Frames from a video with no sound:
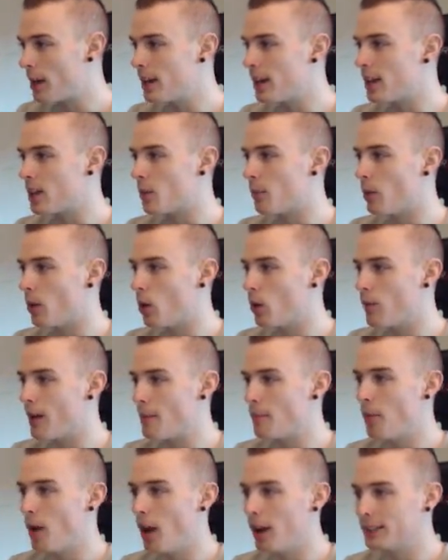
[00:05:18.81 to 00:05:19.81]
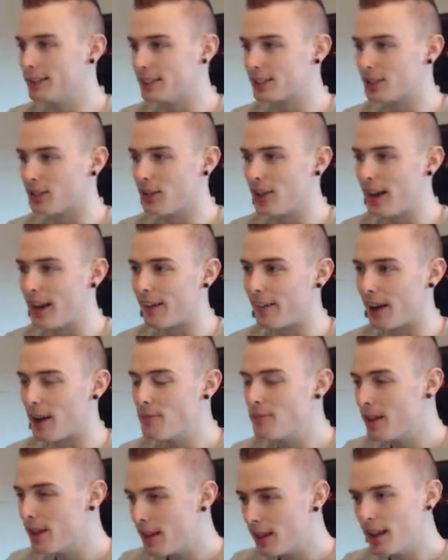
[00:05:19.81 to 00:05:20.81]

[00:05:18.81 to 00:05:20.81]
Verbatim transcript: near the ball. Van Persie's got near him.